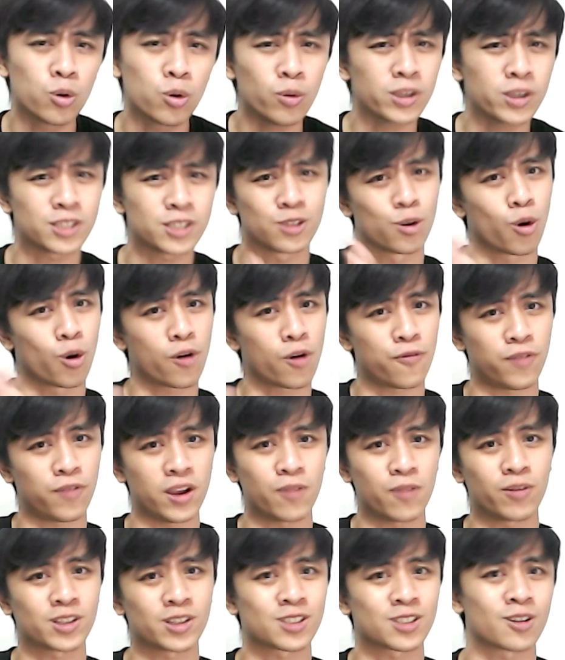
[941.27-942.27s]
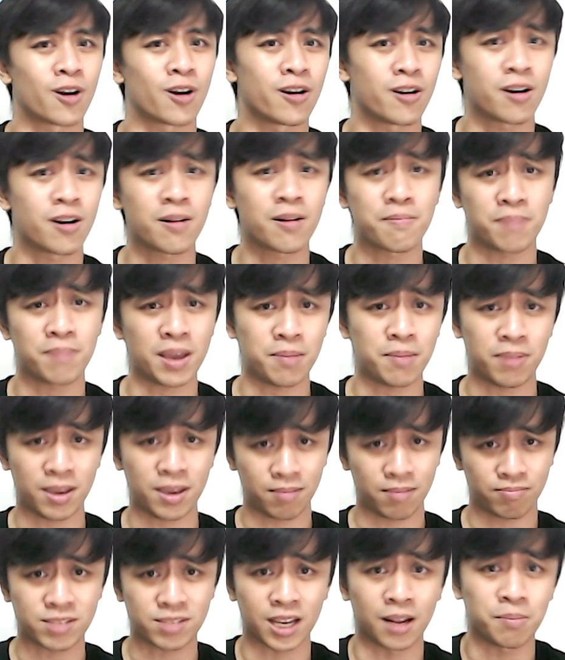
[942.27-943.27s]
Who is your favorite starter?
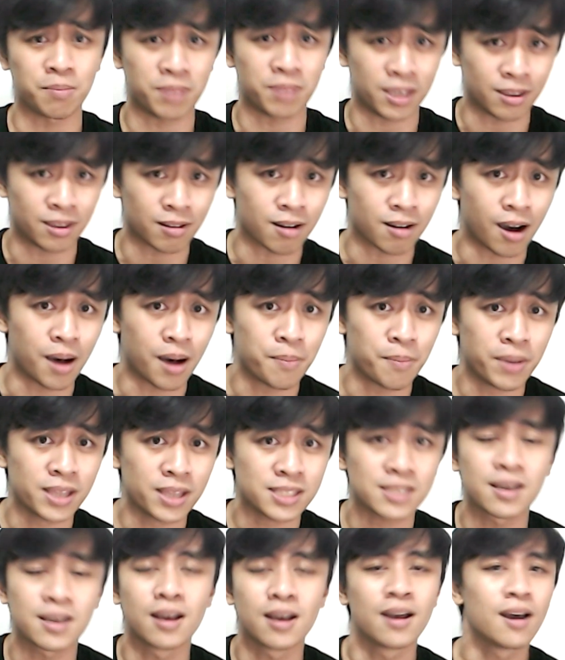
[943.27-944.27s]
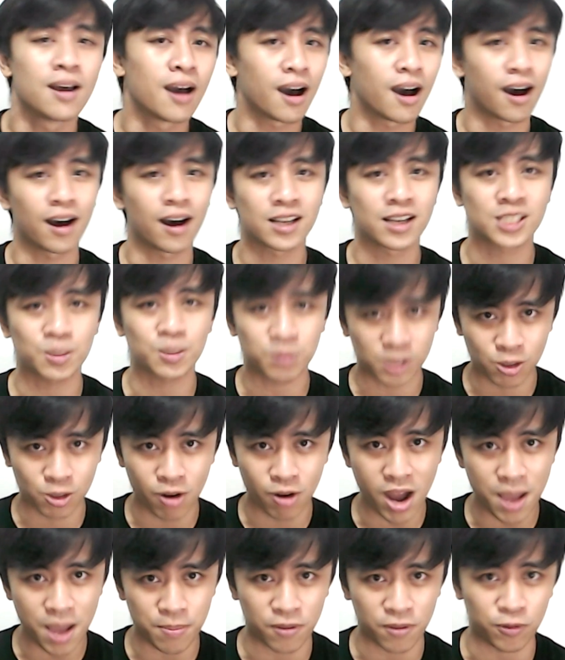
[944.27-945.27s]
Maybe tell me in the comments.
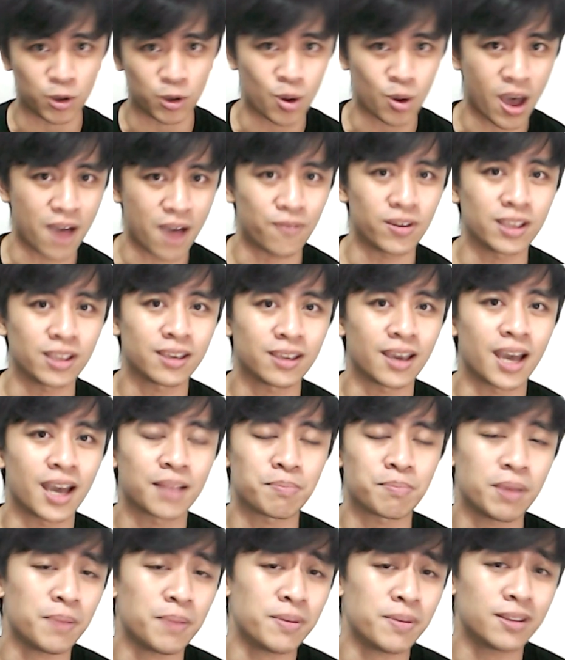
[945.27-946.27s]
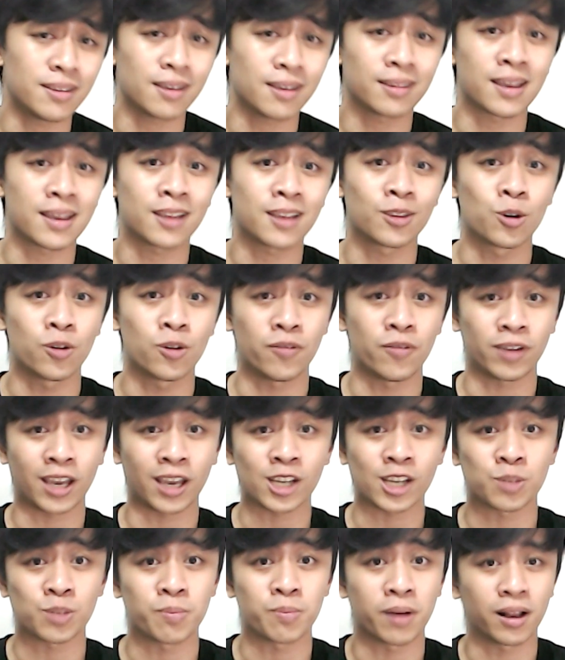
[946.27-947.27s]
Subscribe if you haven't yet. Maybe ding that
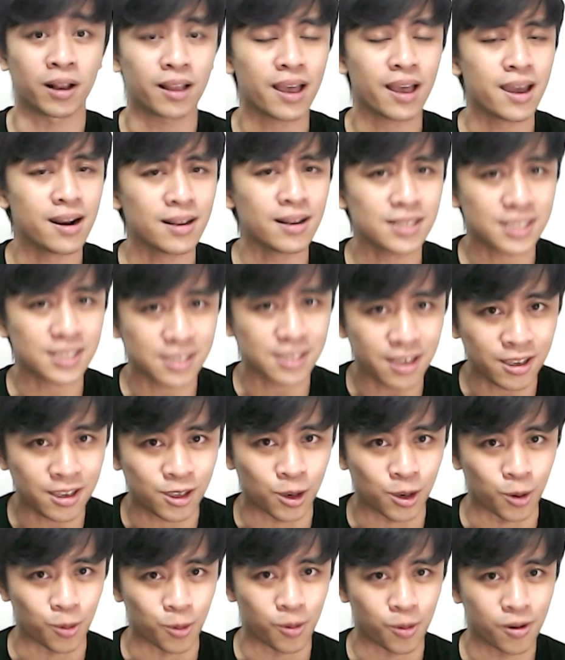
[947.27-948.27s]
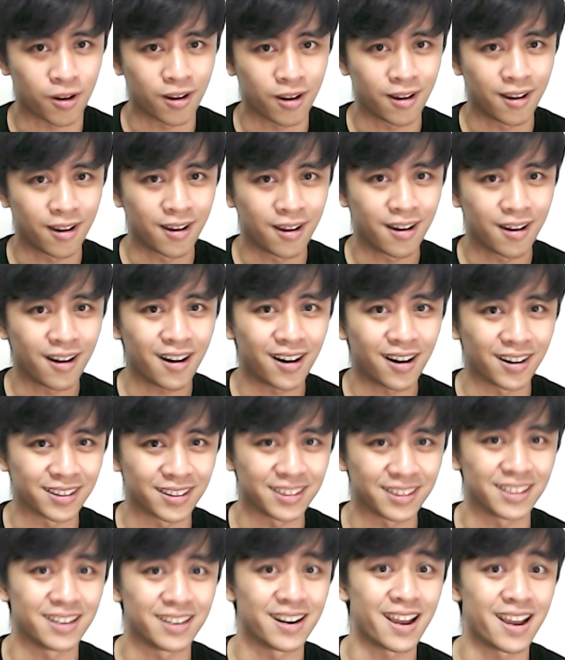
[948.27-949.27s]
notification bell and I'll see you
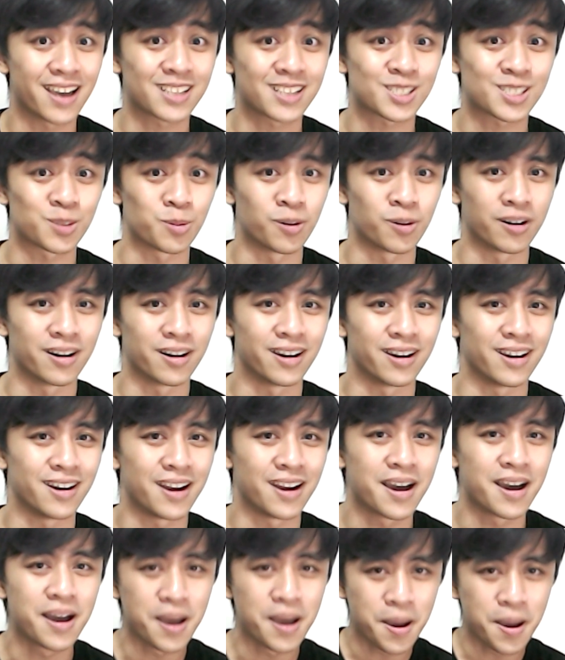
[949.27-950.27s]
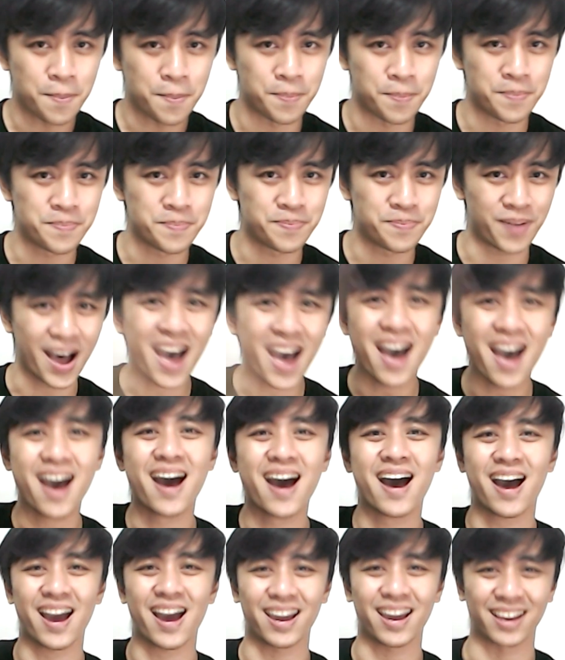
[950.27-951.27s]
on the next one.
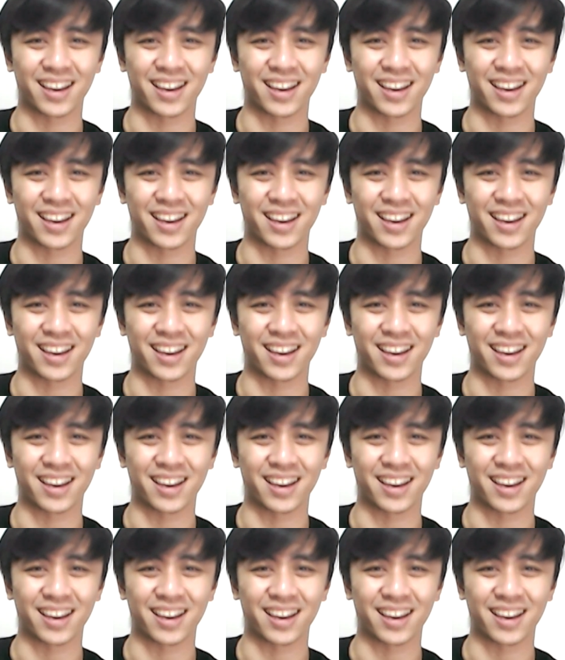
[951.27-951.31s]
Bye